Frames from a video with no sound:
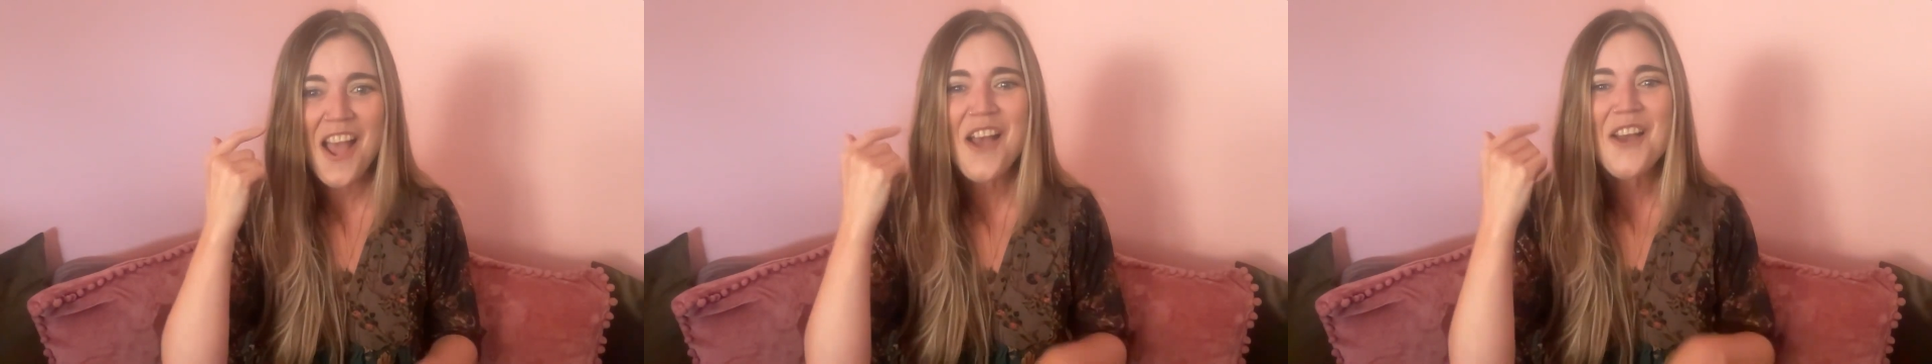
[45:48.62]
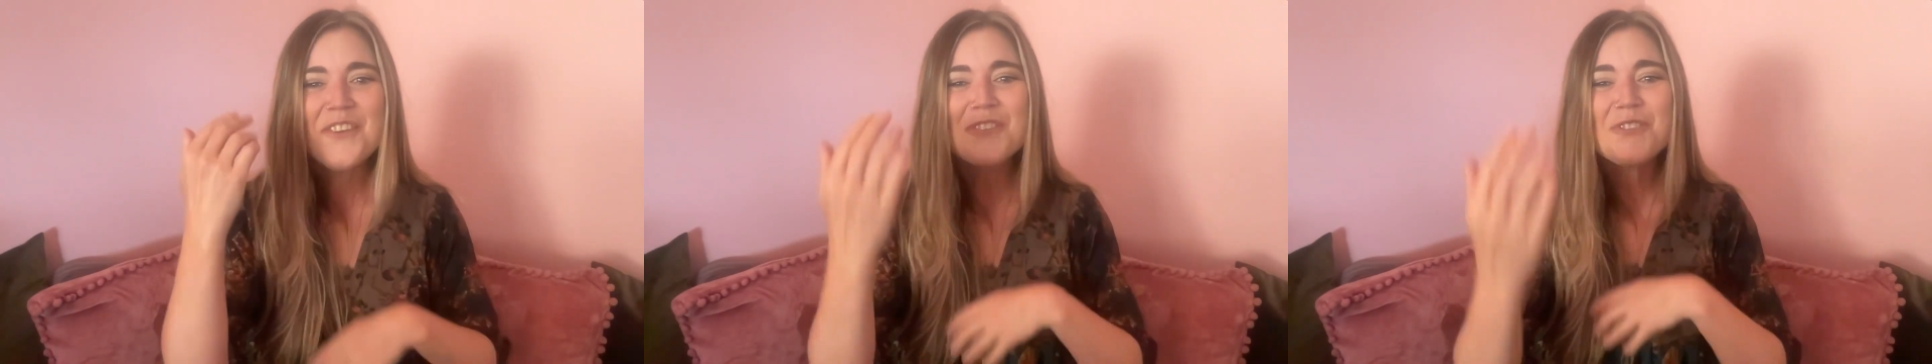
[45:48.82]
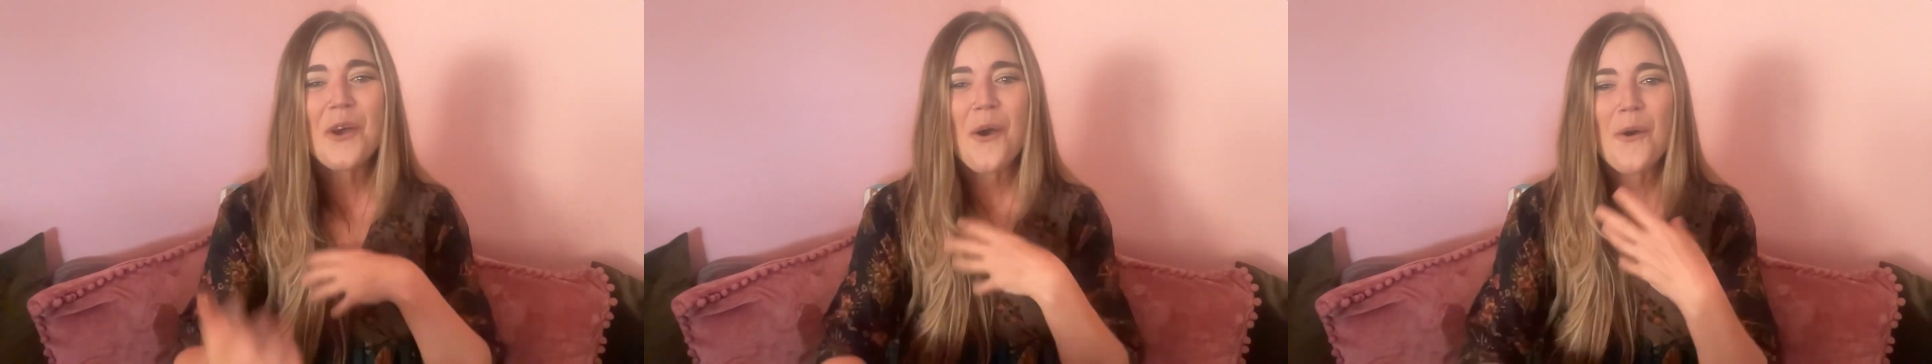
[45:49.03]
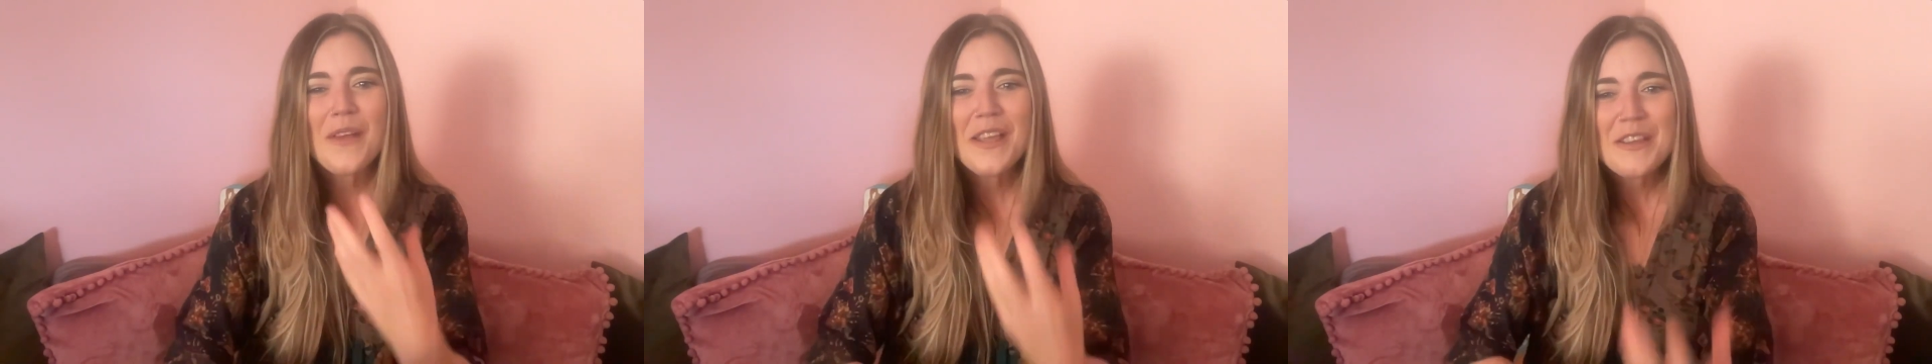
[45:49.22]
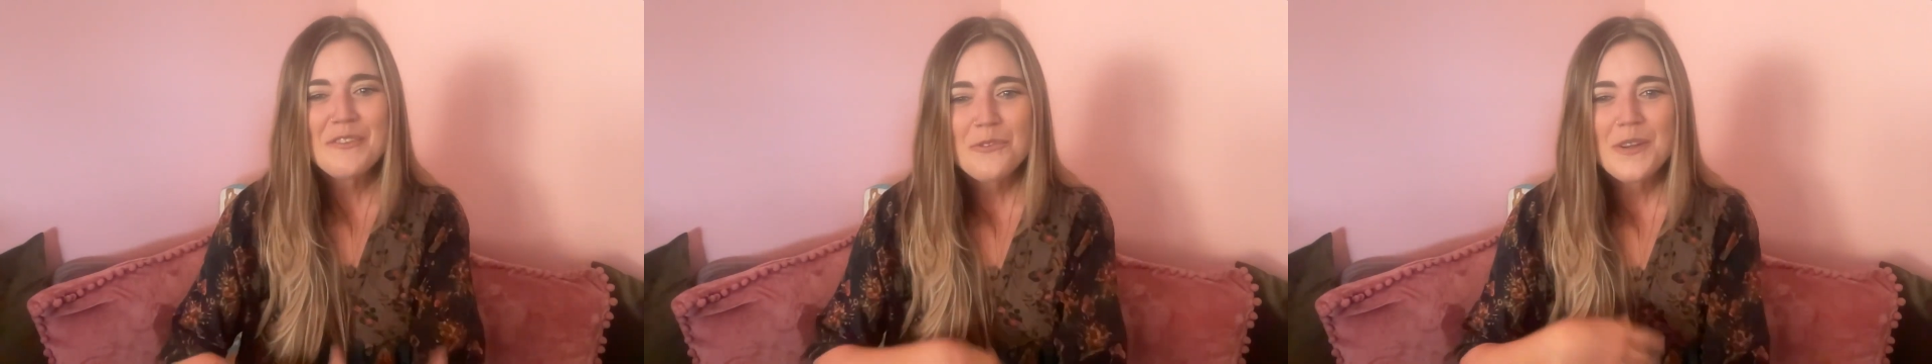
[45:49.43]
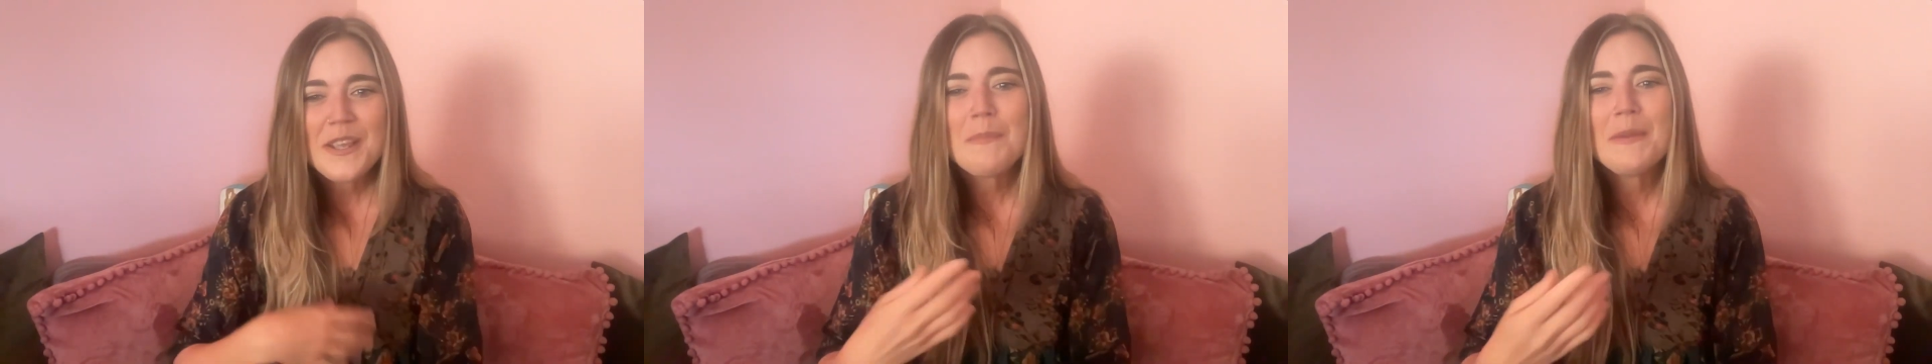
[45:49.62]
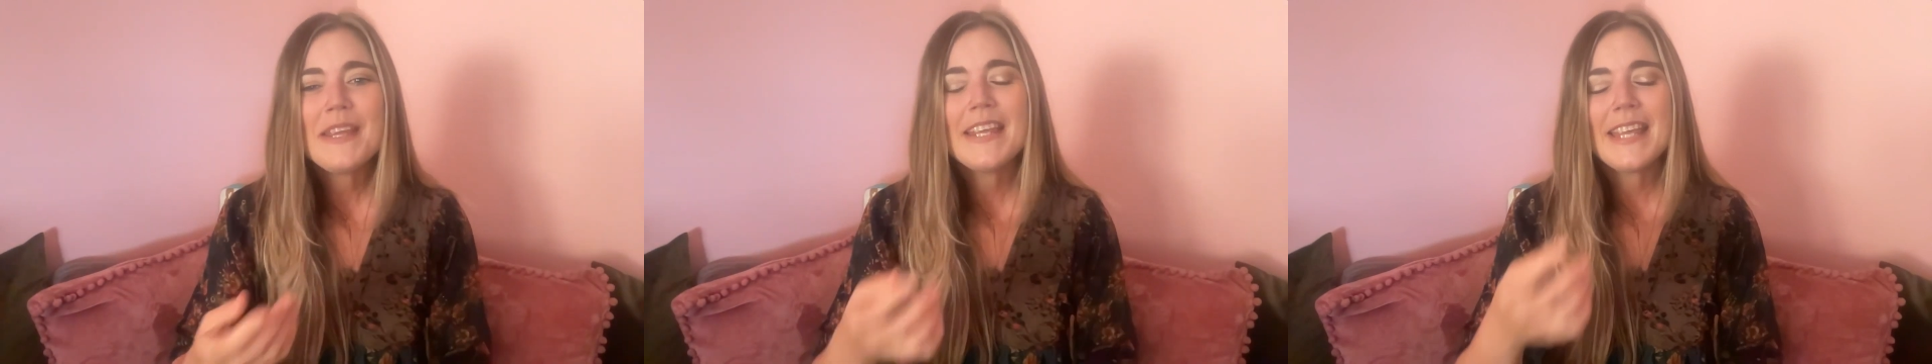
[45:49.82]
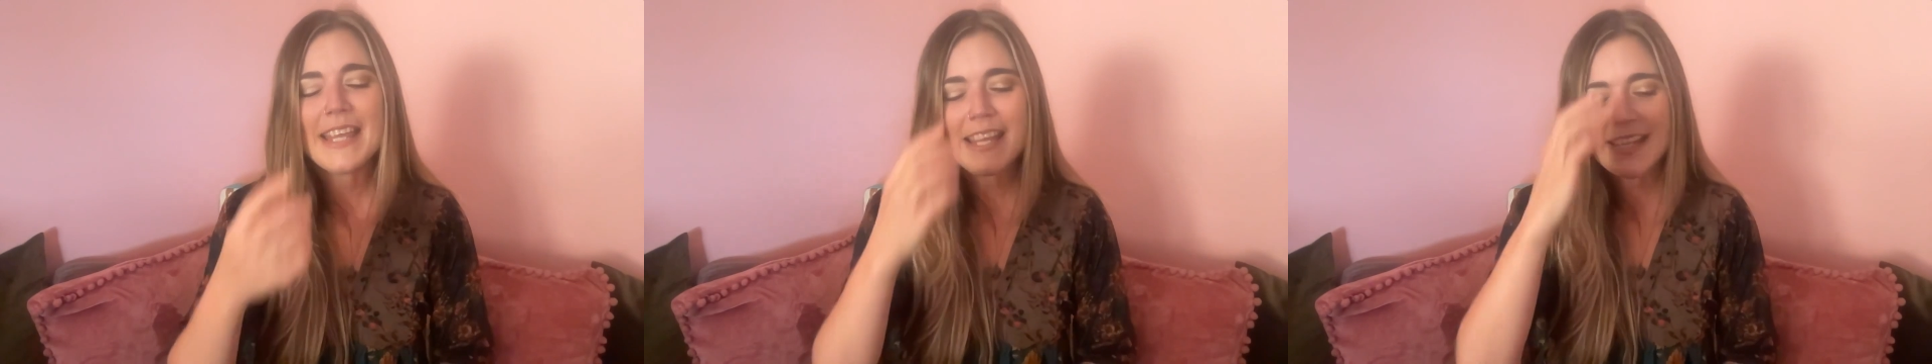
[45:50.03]
So if we
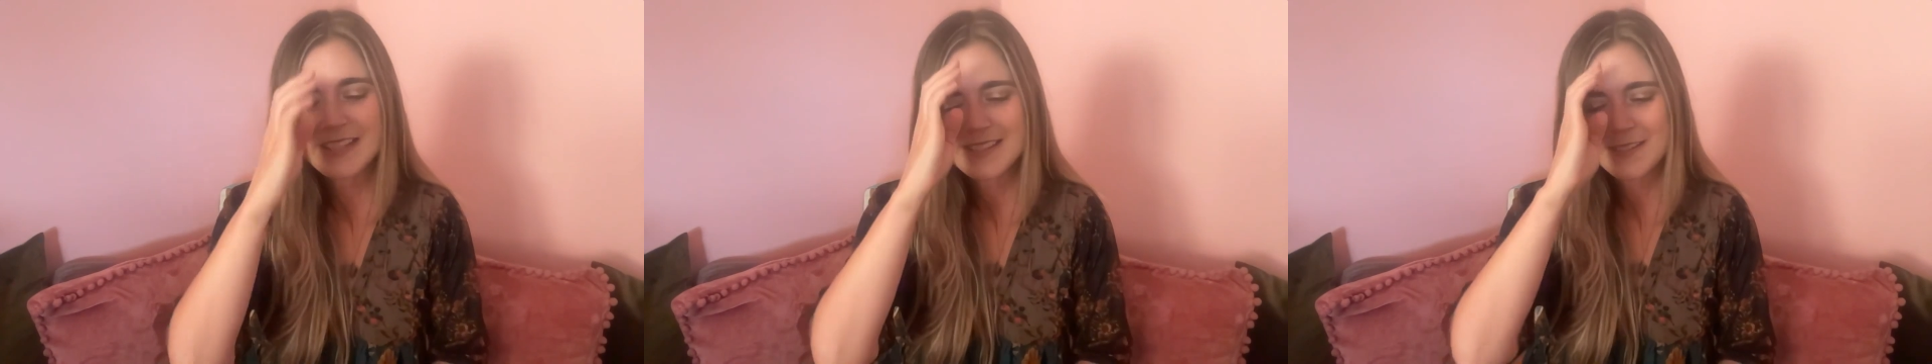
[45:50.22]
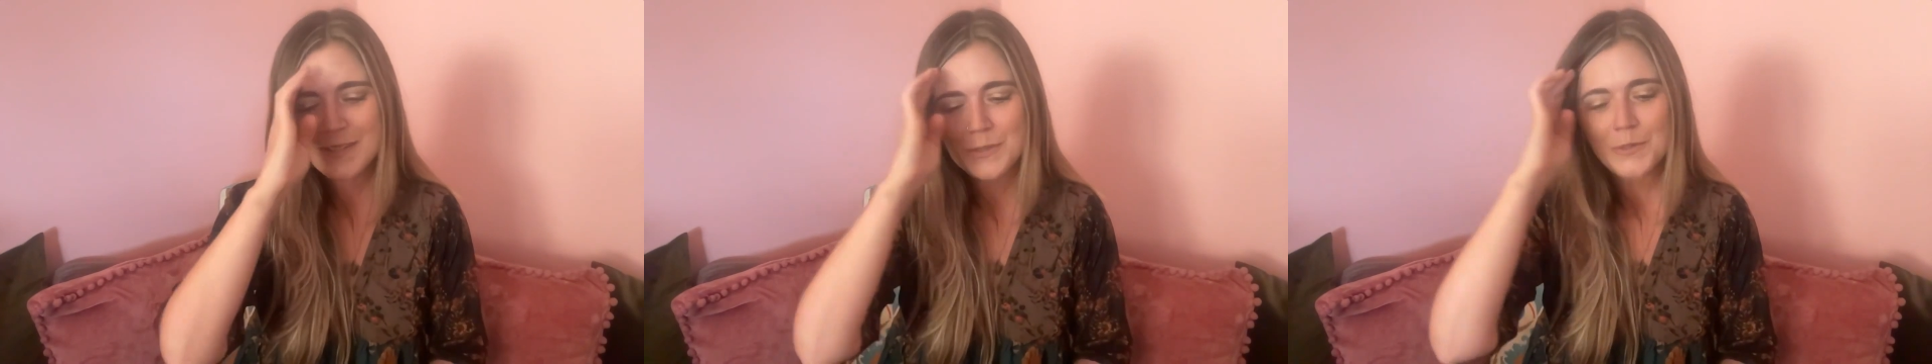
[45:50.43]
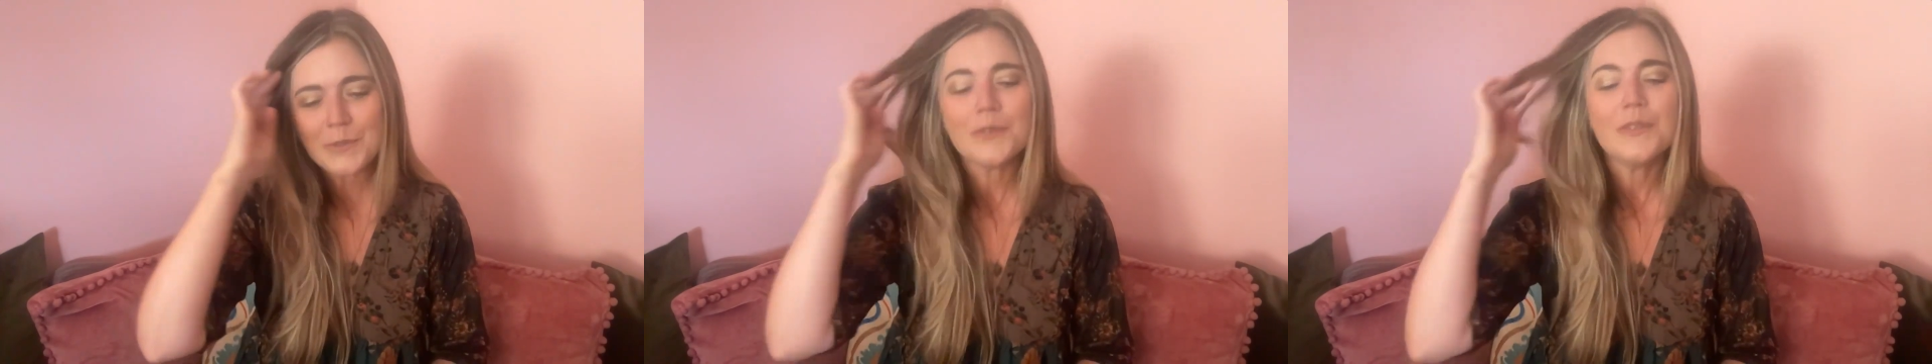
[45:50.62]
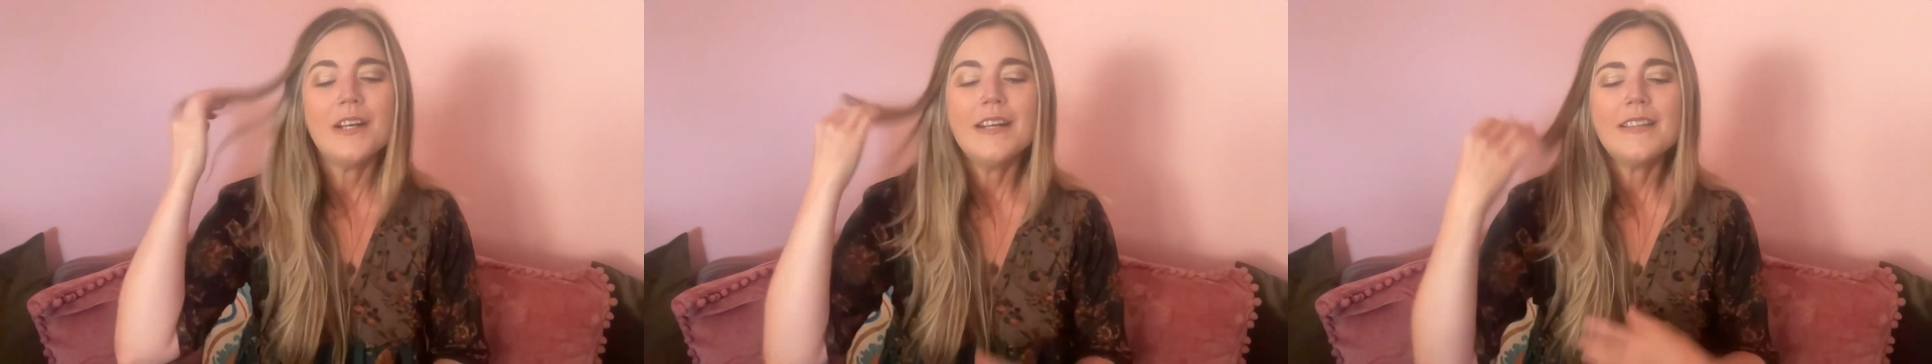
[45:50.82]
begin to